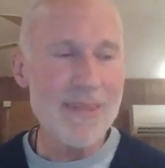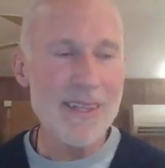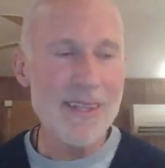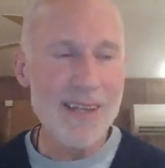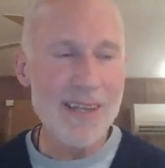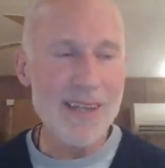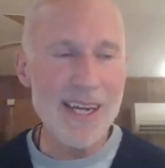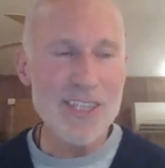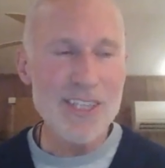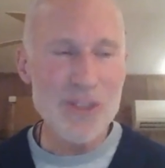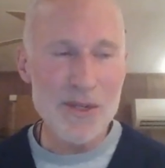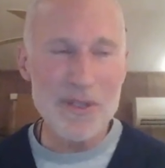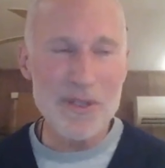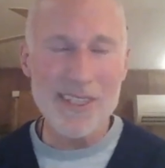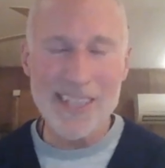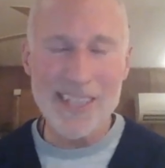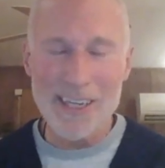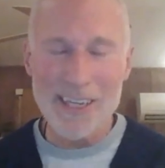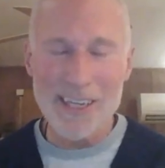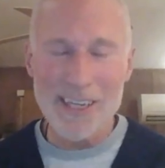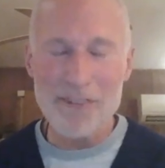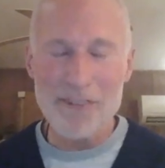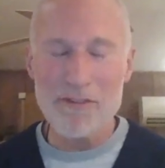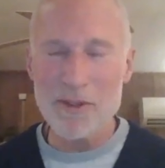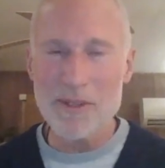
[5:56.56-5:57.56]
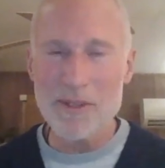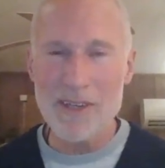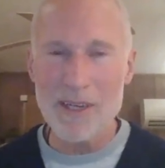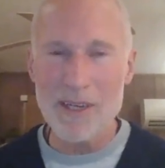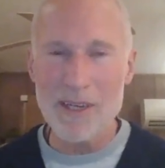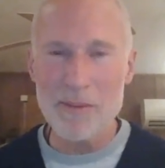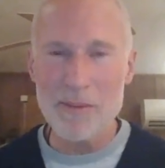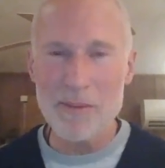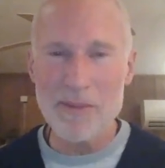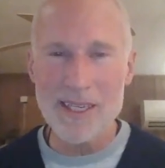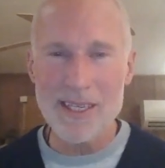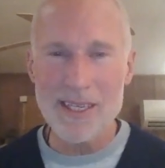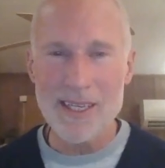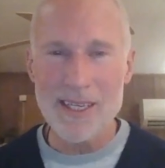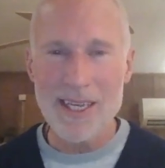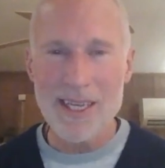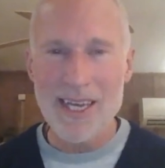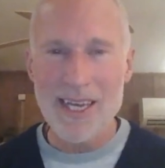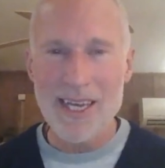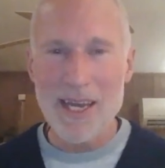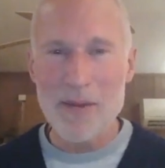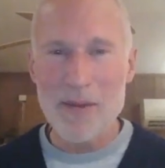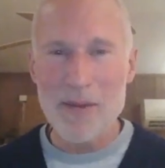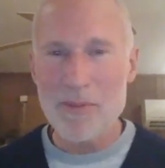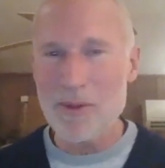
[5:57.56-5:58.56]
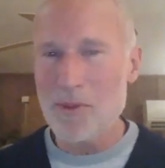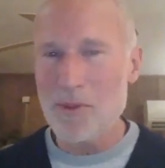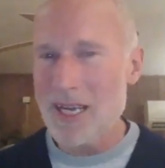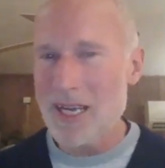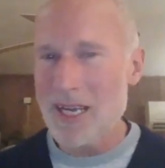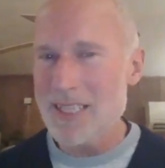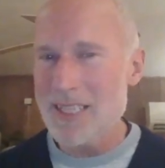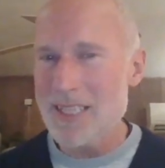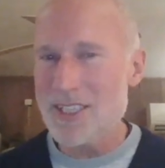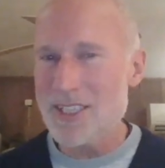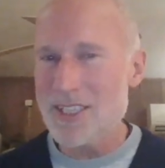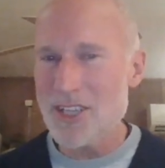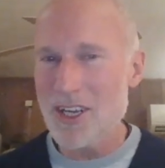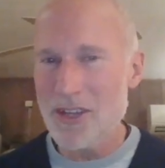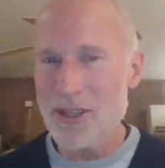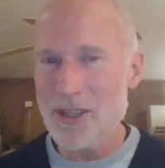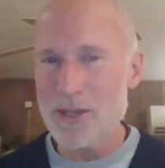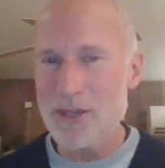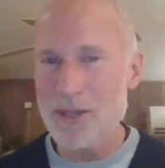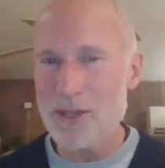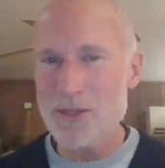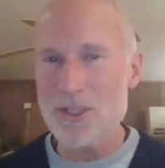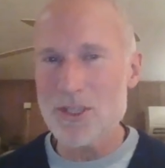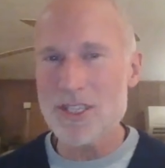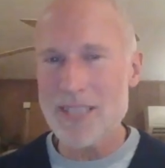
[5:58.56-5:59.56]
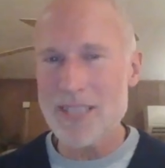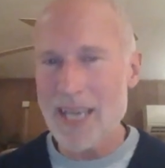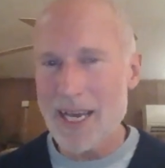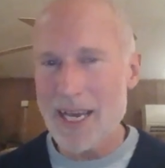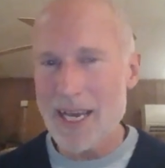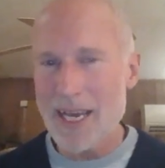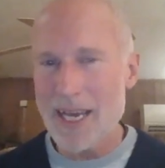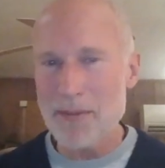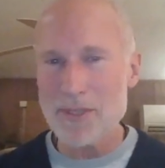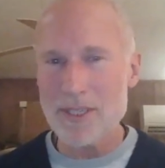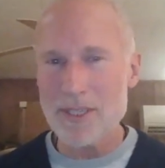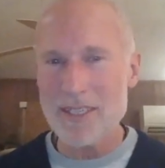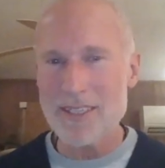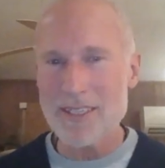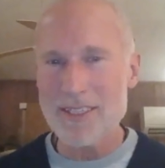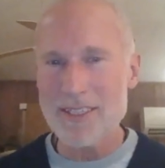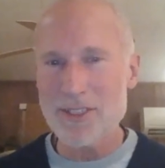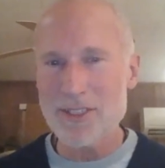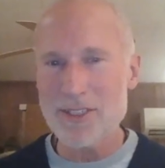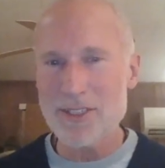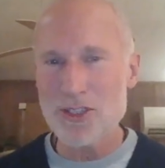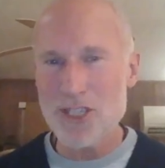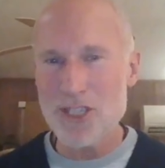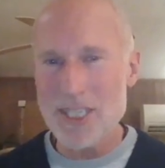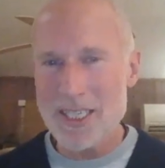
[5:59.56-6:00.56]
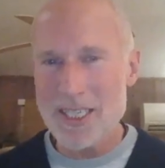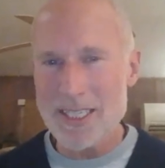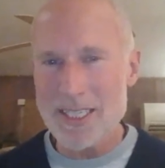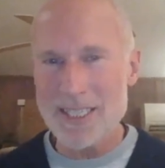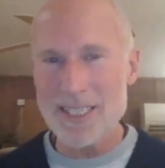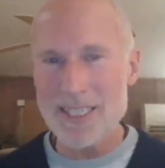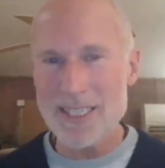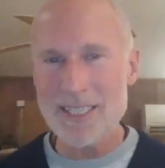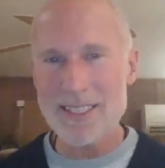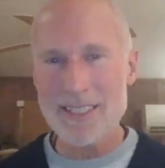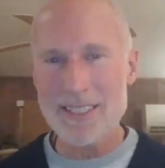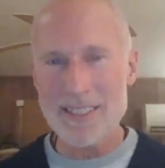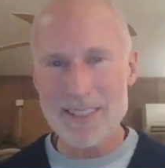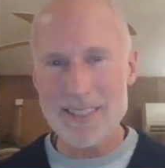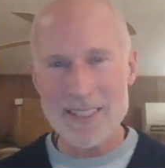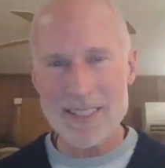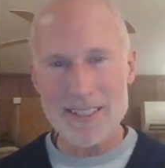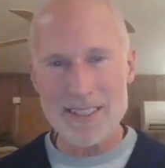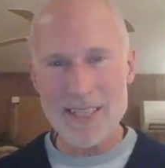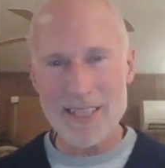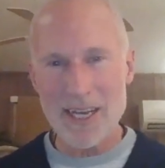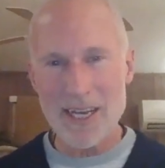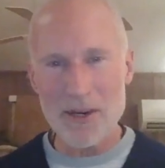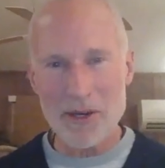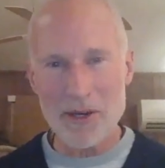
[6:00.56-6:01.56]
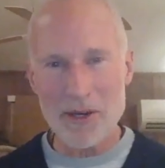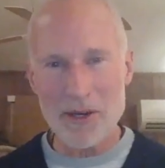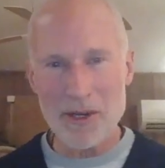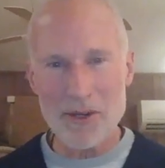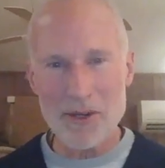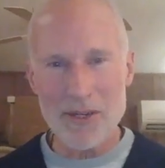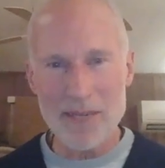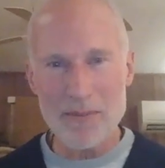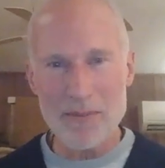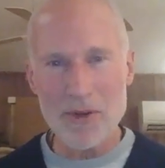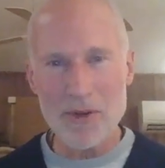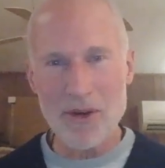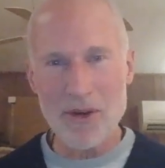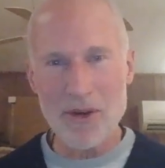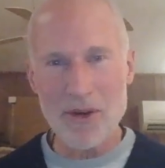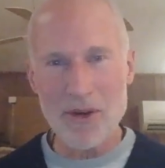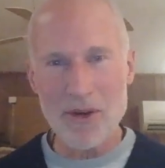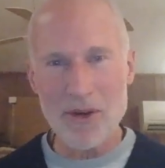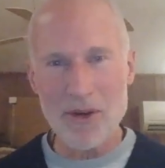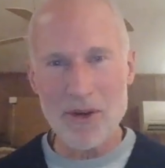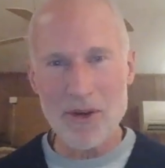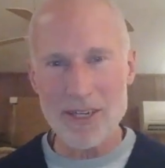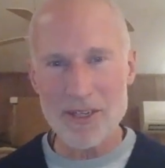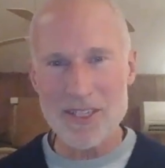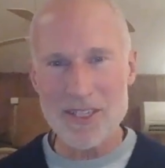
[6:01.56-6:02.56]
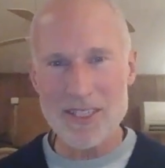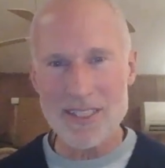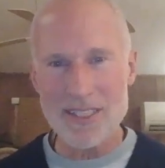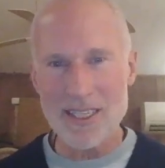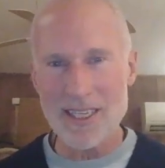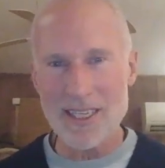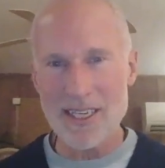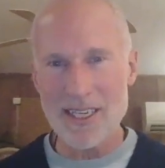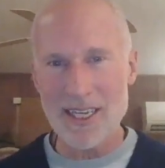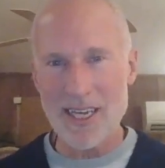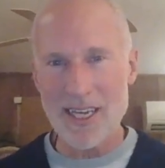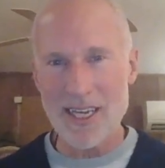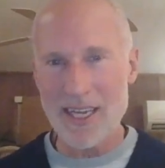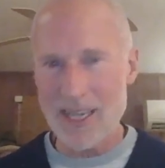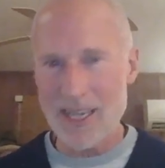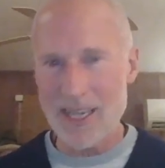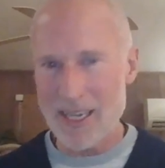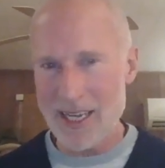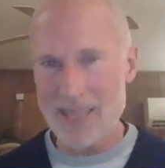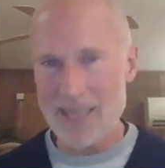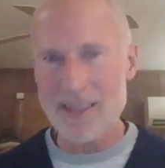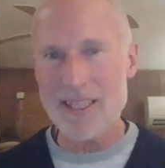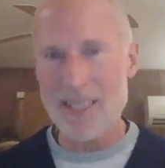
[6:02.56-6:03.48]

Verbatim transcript: I generally have food on me, but when I saw those snapped Cheez It sour cream crackers uh, at